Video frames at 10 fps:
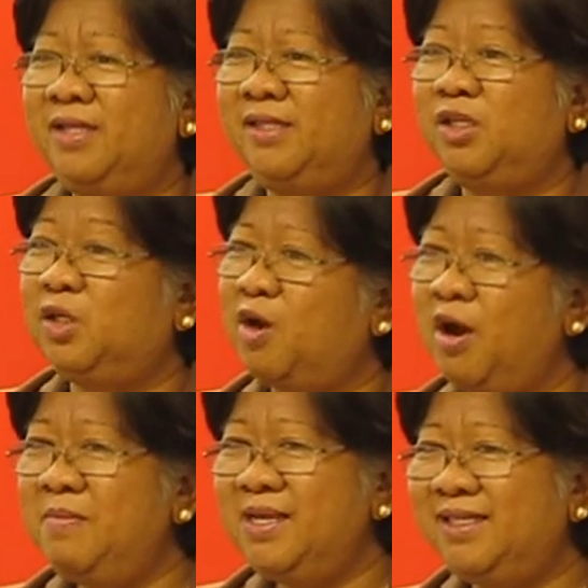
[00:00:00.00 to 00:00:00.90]
it's a
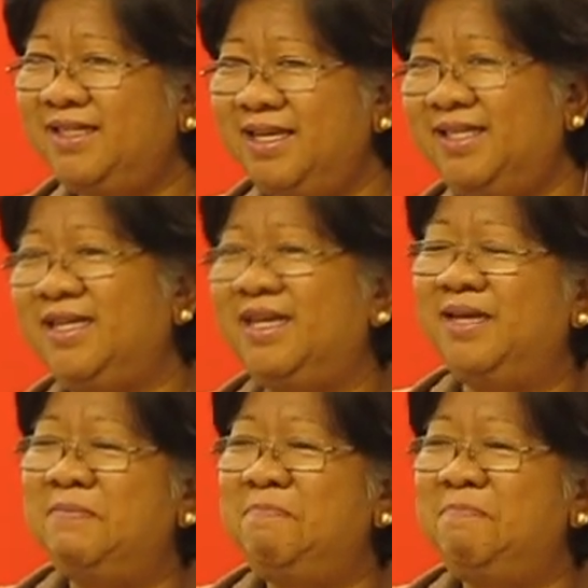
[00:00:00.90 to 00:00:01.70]
charming city."